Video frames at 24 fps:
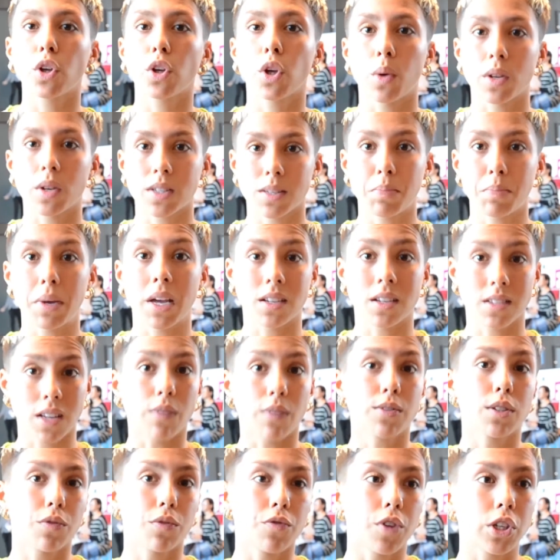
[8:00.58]
you. It's being
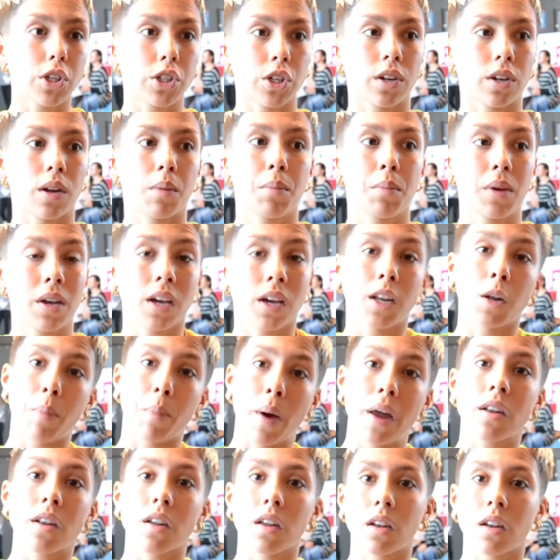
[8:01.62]
self-sufficient and being
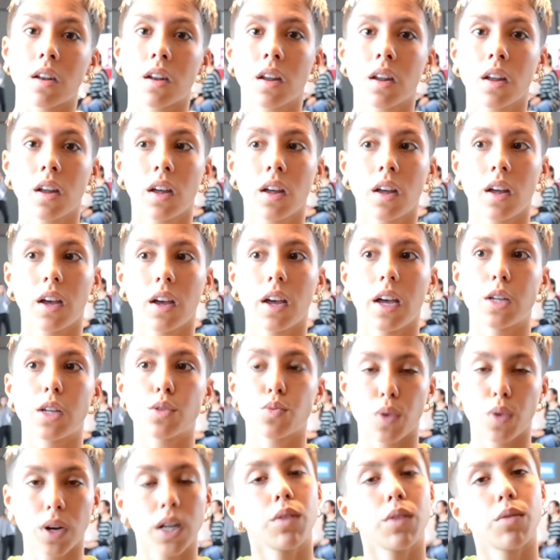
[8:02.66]
independent is
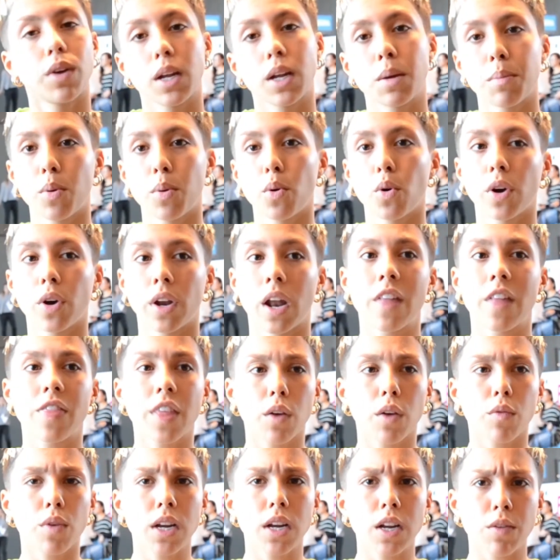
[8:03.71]
really, really important. And I
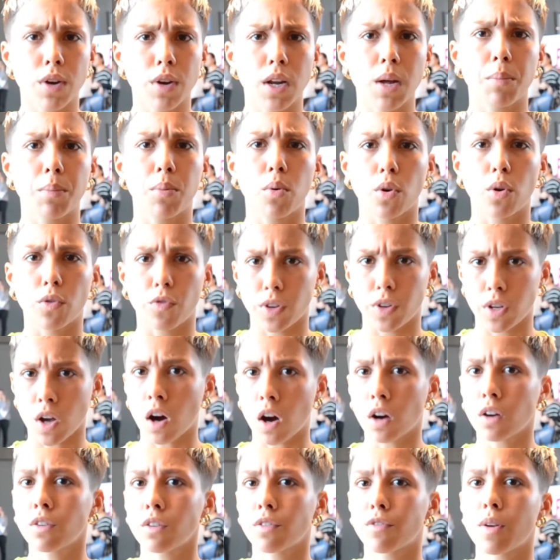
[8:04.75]
think really, really important for
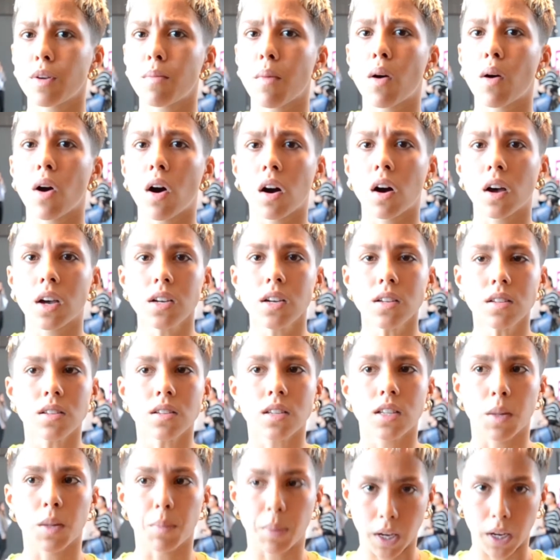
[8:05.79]
young female artists
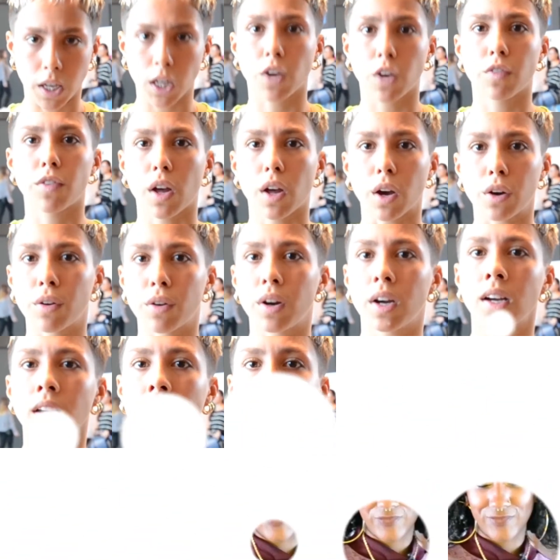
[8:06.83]
in the beginning of their career.
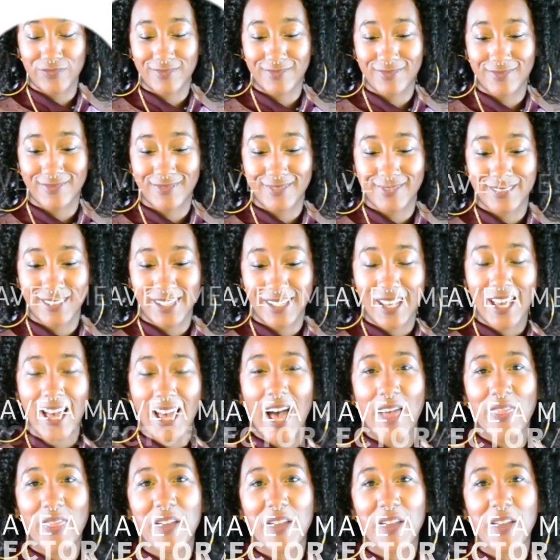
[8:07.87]
I